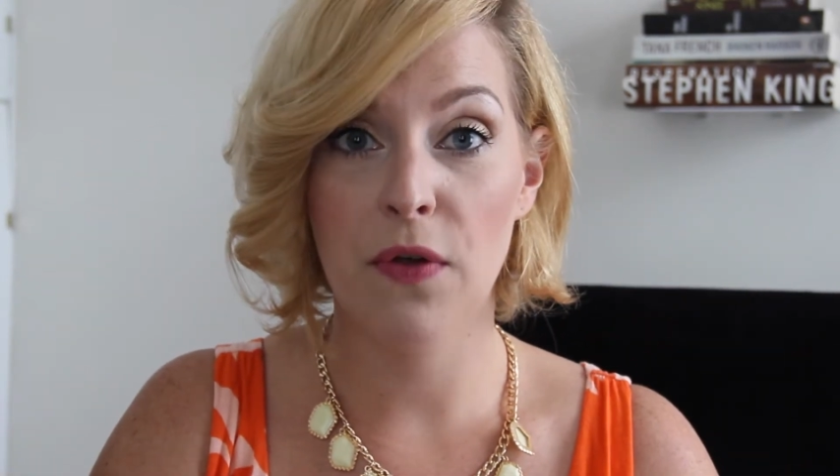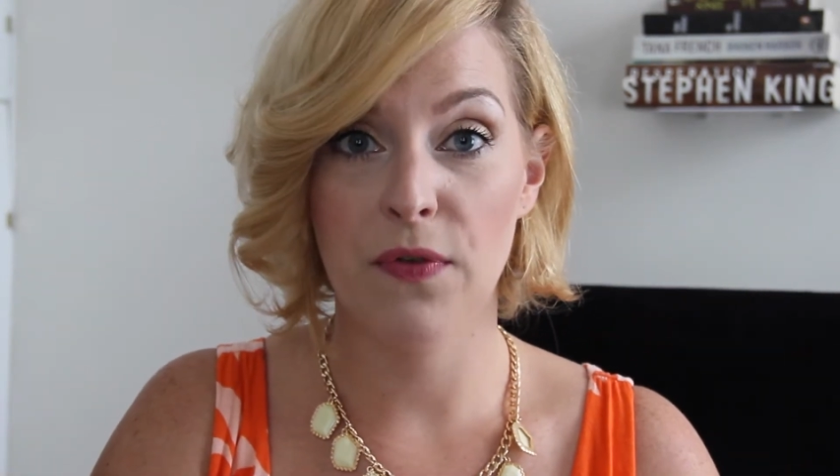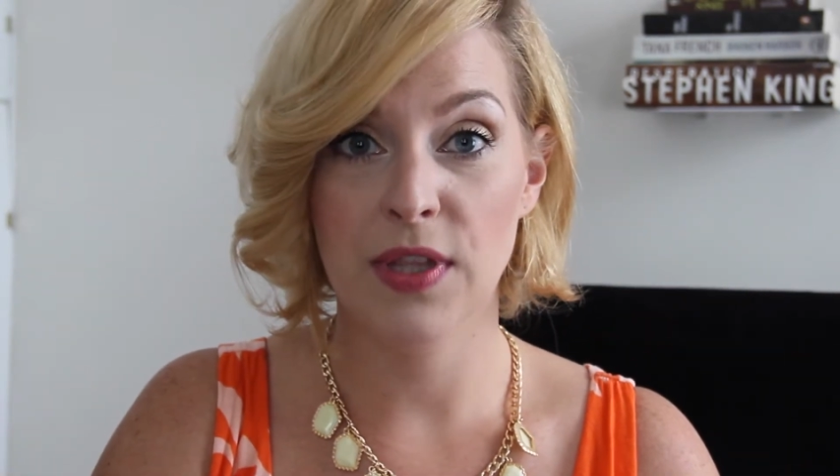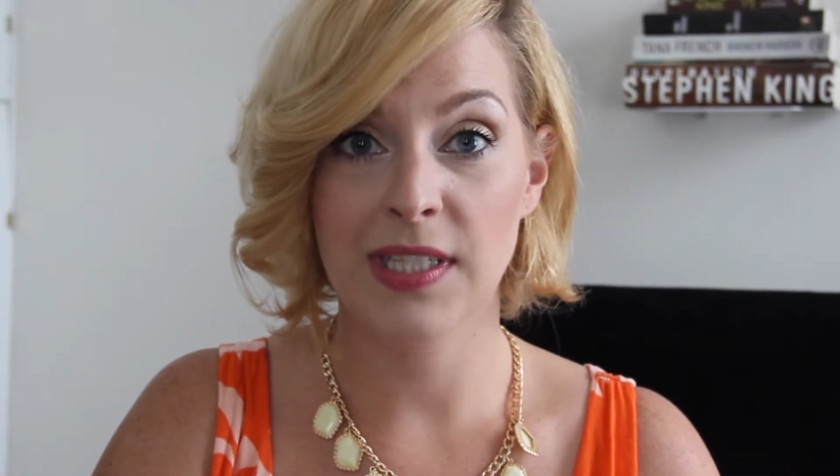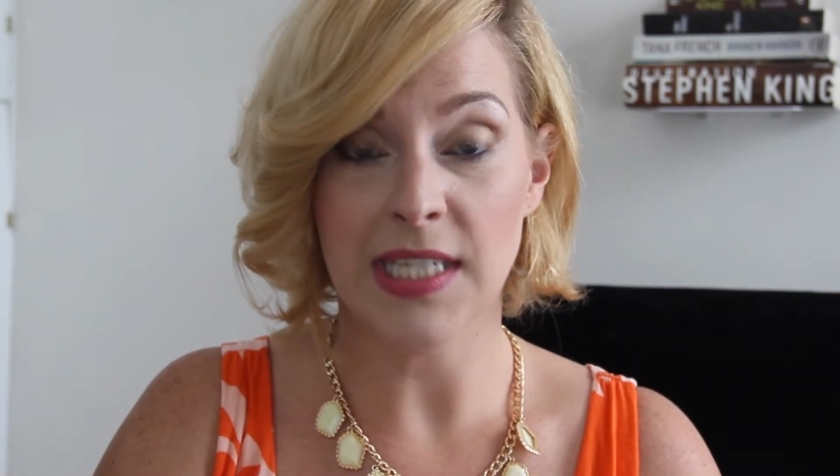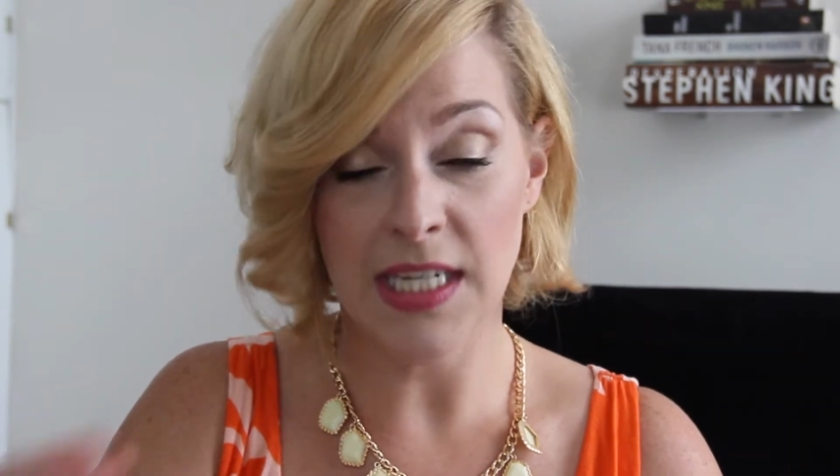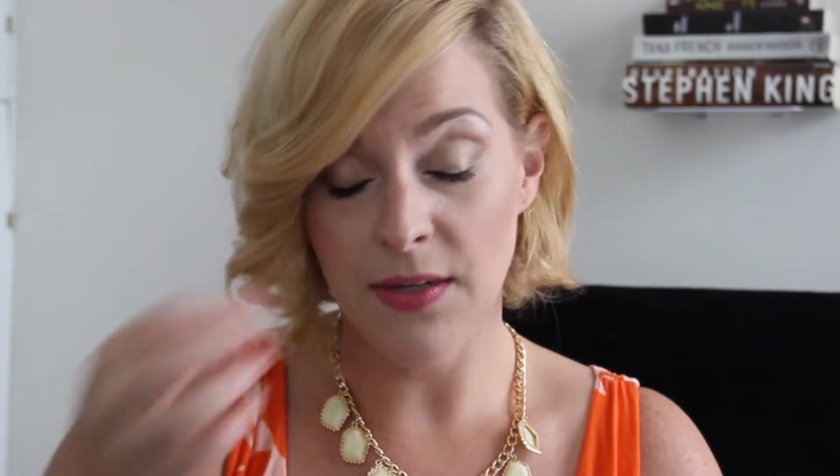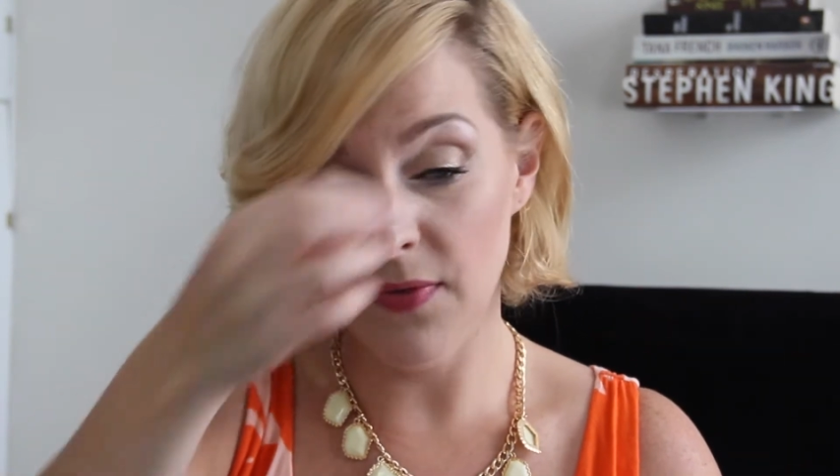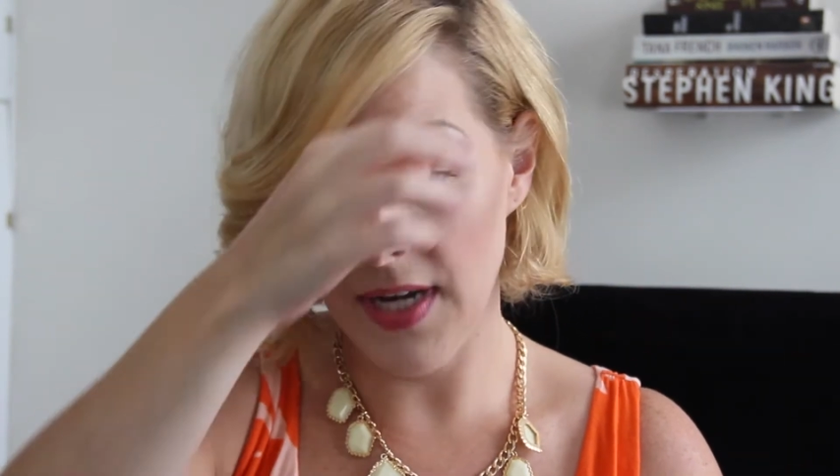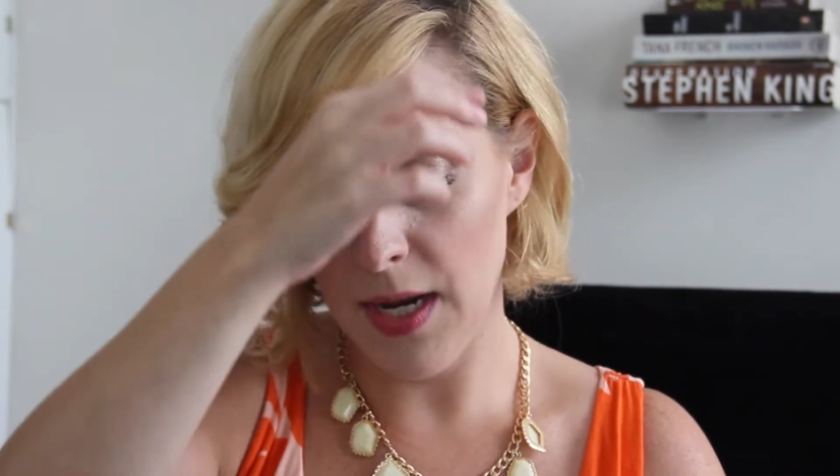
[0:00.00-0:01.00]
for this
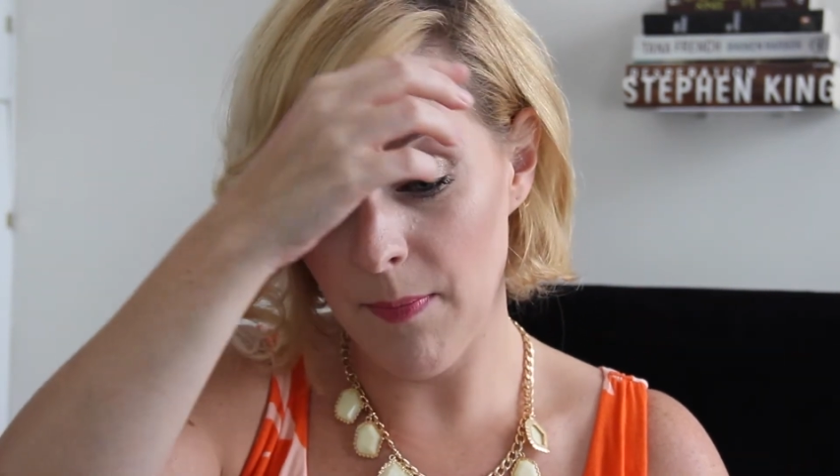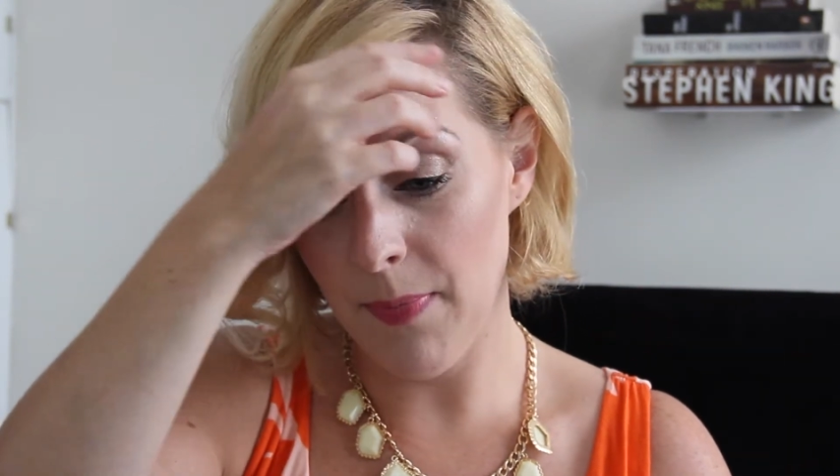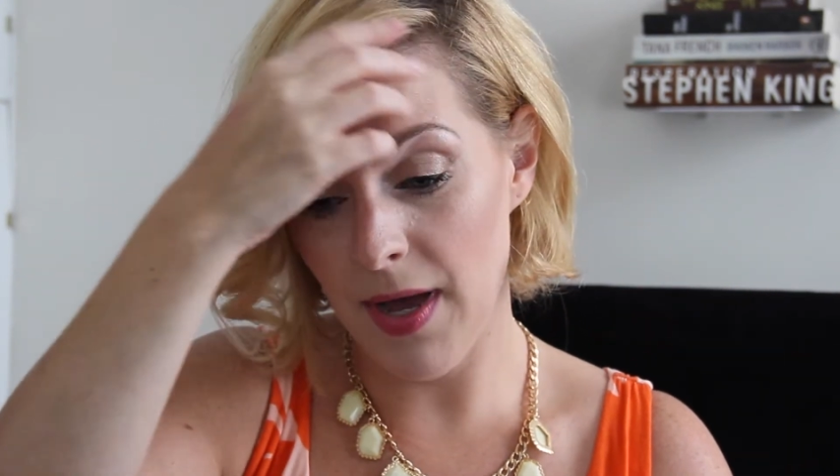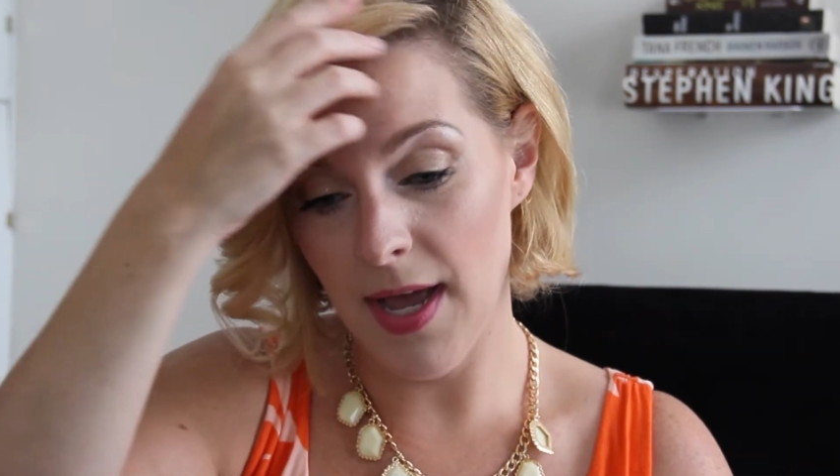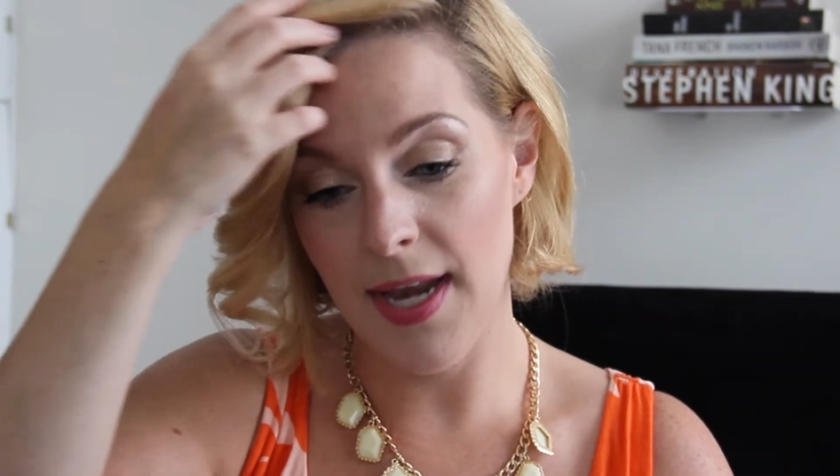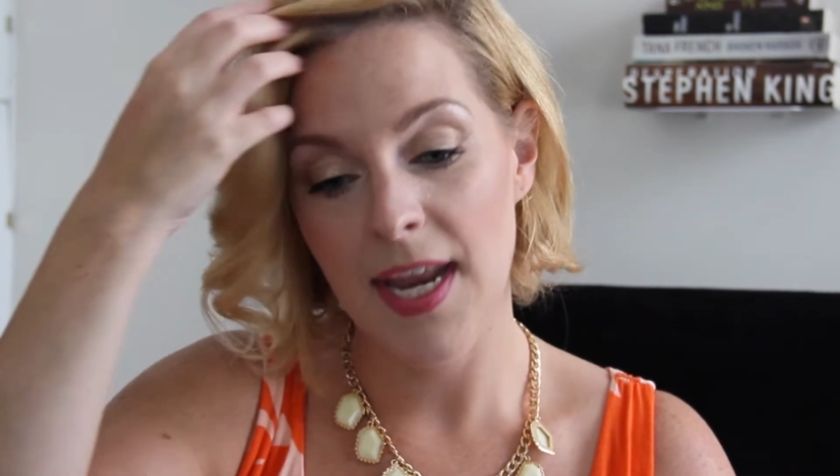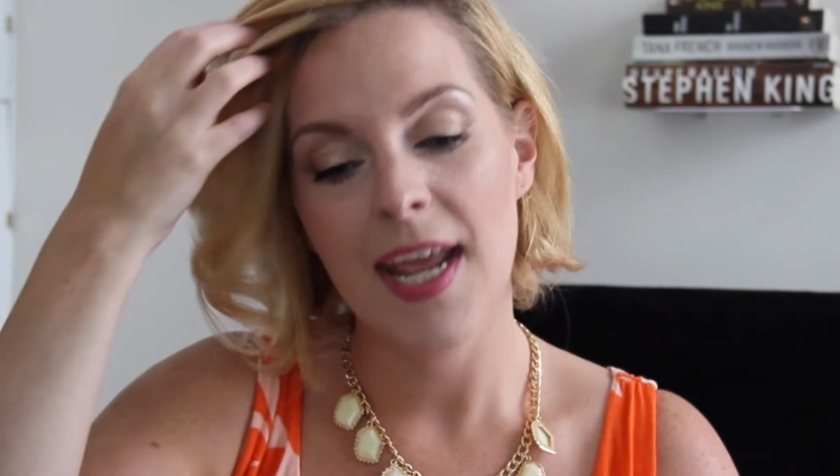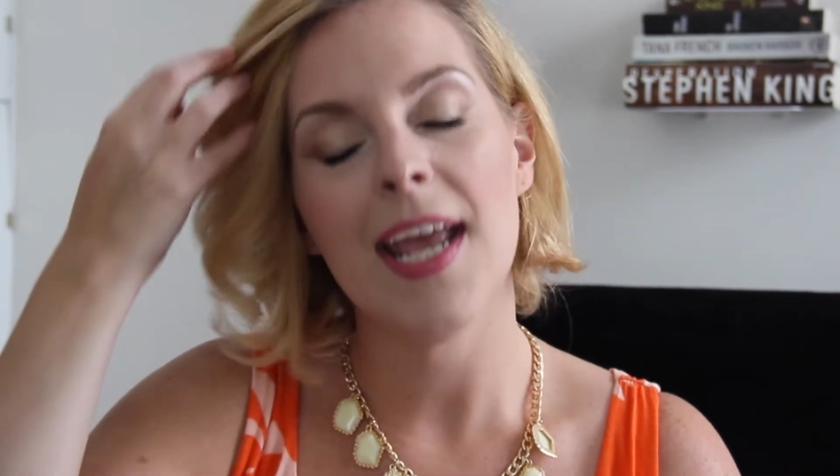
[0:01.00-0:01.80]
evening but